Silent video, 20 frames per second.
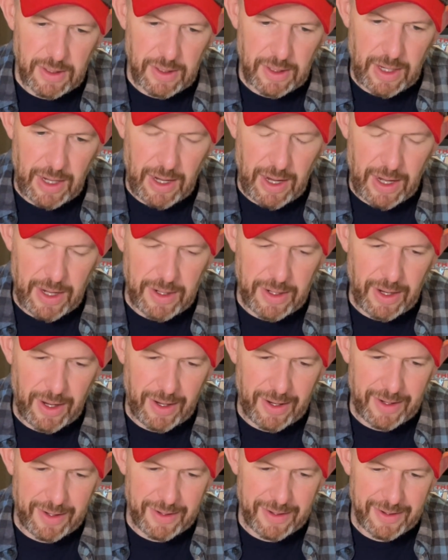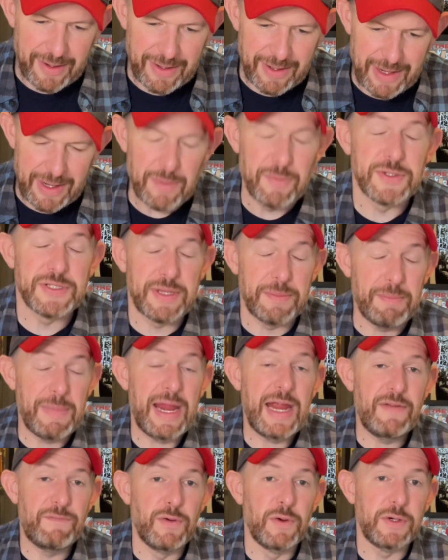it was the
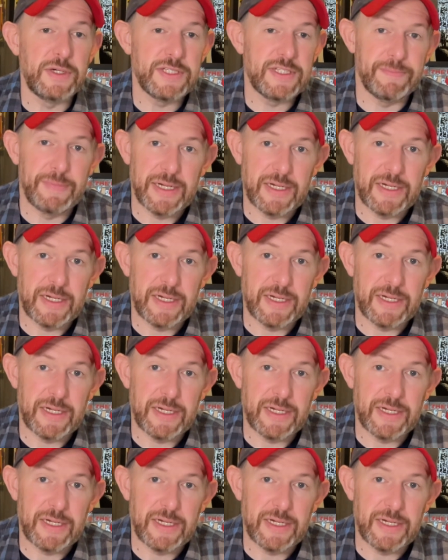main focus of